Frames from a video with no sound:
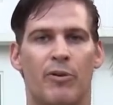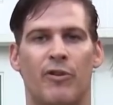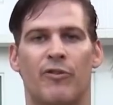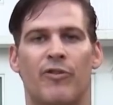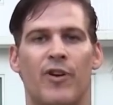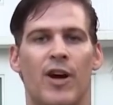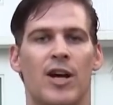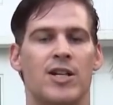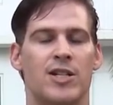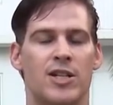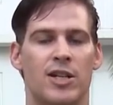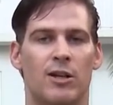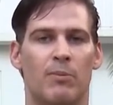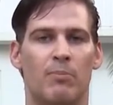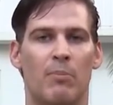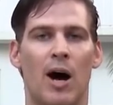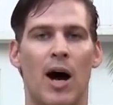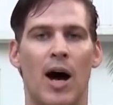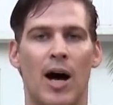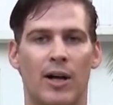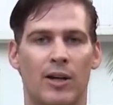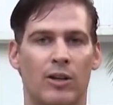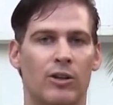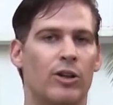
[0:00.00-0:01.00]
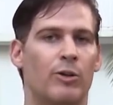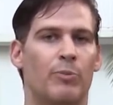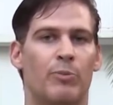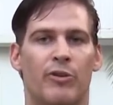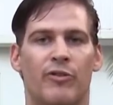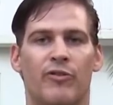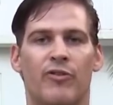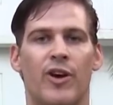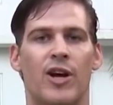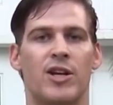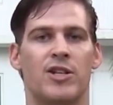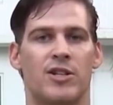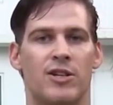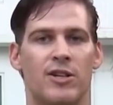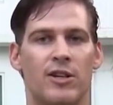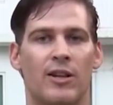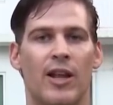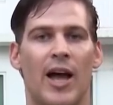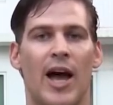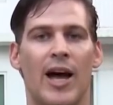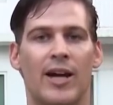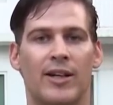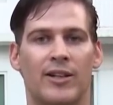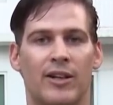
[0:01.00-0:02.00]
professional model or
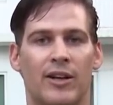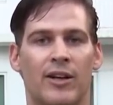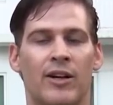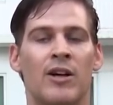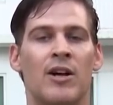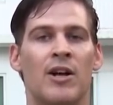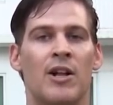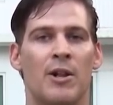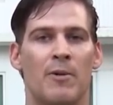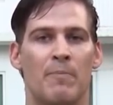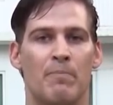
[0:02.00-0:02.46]
professional actor.